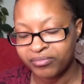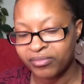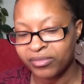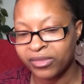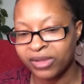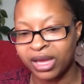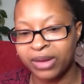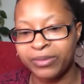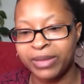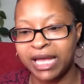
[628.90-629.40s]

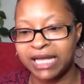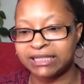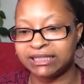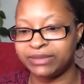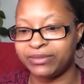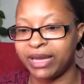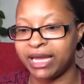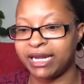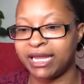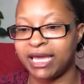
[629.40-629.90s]
back to
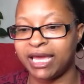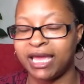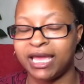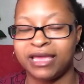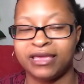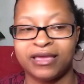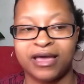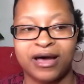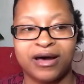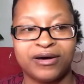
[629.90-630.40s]
my dad,
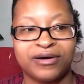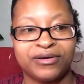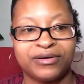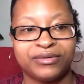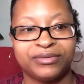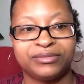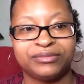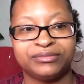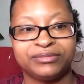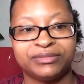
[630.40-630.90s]
y'all.
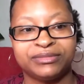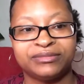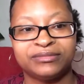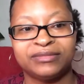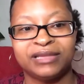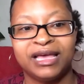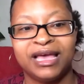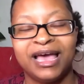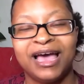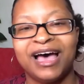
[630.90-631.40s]

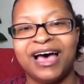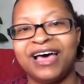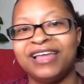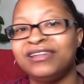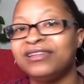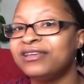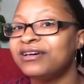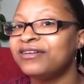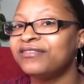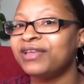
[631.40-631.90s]
I
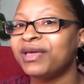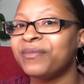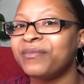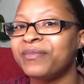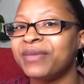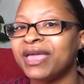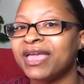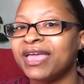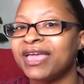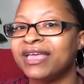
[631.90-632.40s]
love that
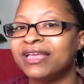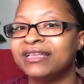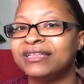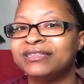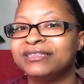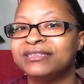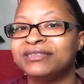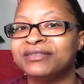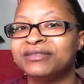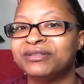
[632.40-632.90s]
man
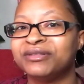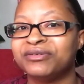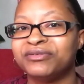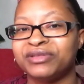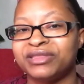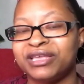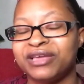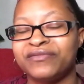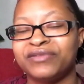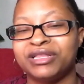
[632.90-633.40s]
with
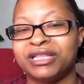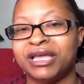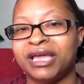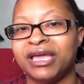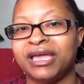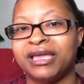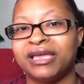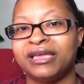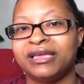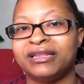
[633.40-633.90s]

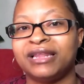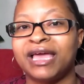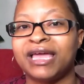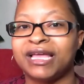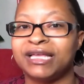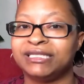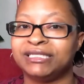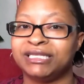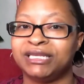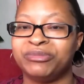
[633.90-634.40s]
everything, like I
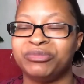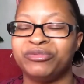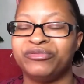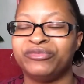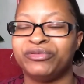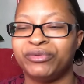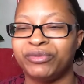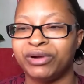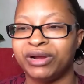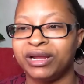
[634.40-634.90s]
said
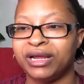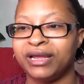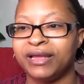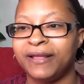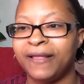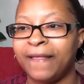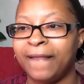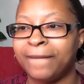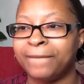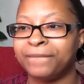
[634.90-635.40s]
before.
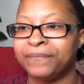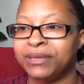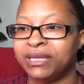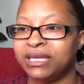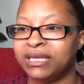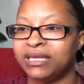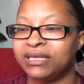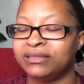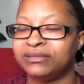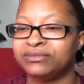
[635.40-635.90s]
But
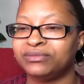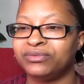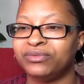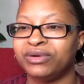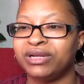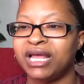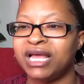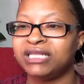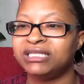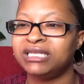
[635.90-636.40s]
when
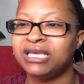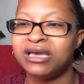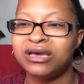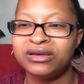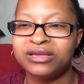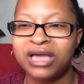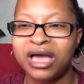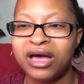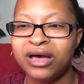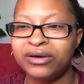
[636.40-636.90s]
I tell
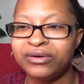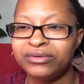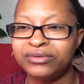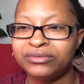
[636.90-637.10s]
y'all,